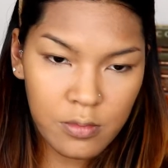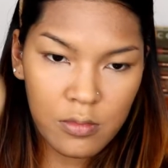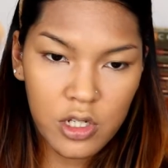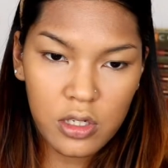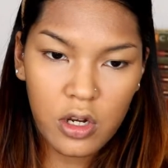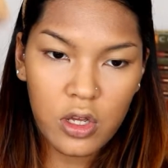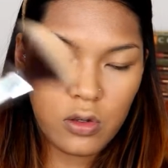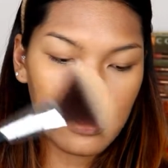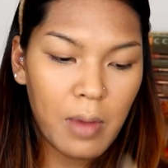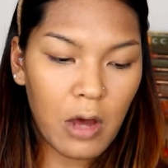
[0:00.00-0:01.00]
Just gonna
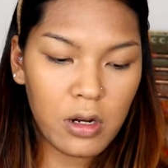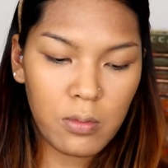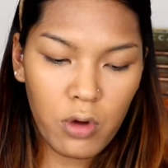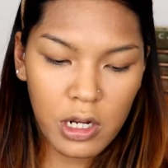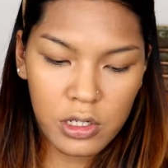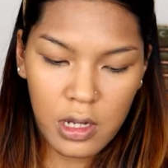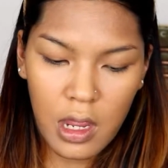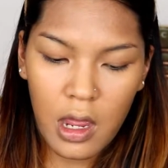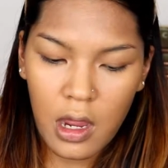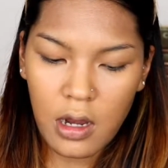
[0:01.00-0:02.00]
use powder brush
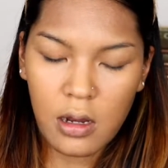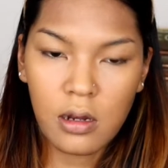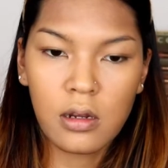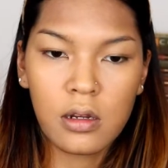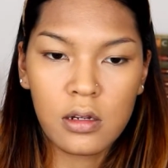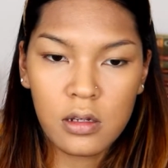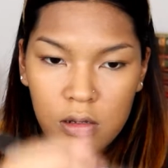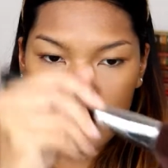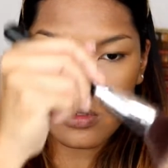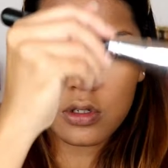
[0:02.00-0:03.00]
and
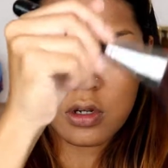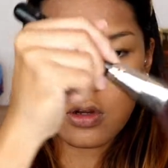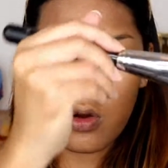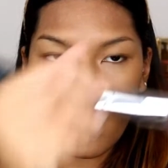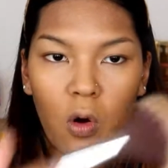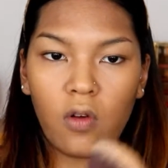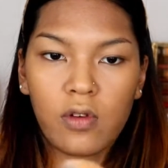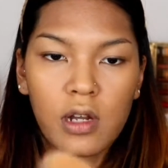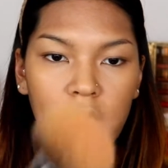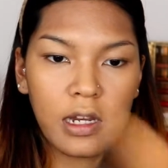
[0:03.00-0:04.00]
just gonna go
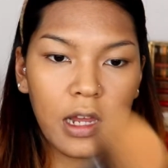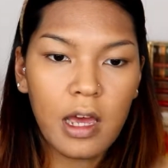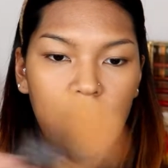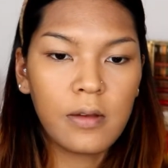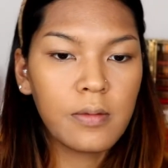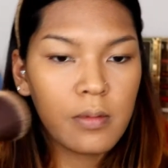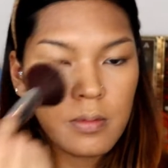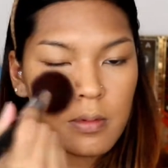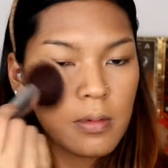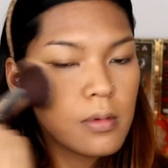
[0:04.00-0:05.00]
over like that.
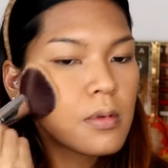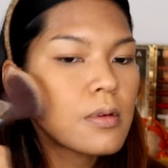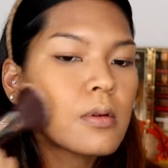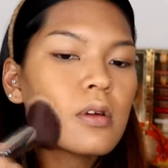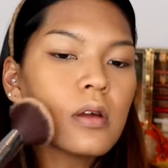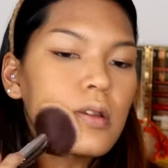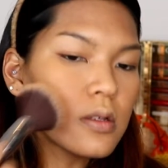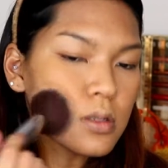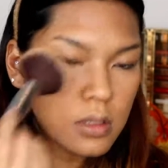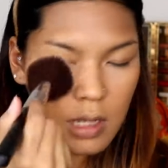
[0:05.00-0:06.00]
And
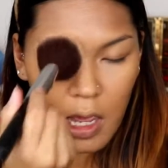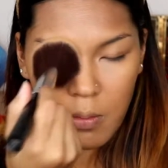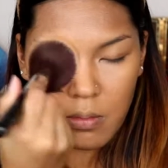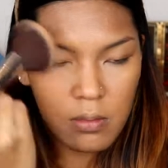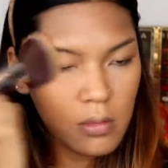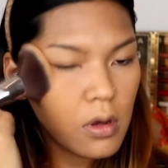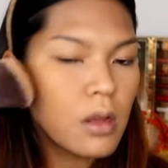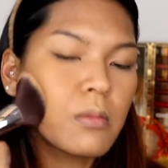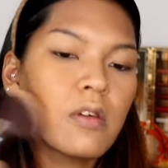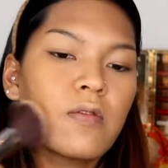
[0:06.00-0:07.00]
then just tap
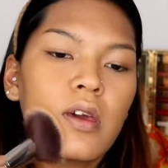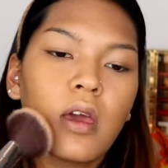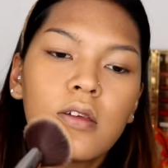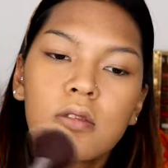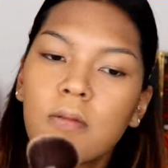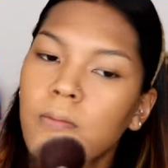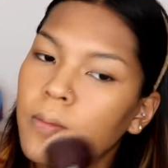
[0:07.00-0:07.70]
on my face.